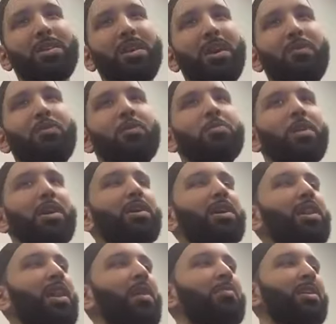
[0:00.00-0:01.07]
if you
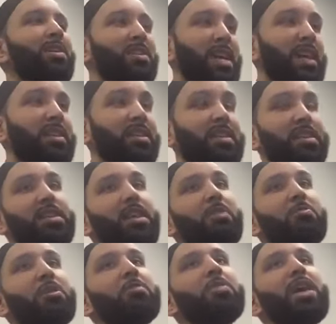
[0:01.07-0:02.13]
buried them in Texas, they
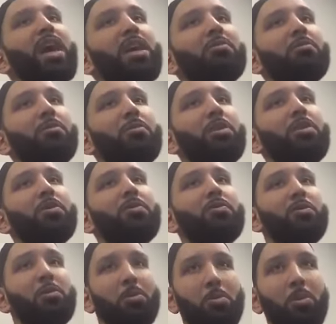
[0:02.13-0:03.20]
would be angry with you
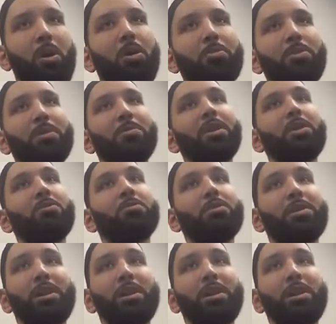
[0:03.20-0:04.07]
if you embalmed them and you,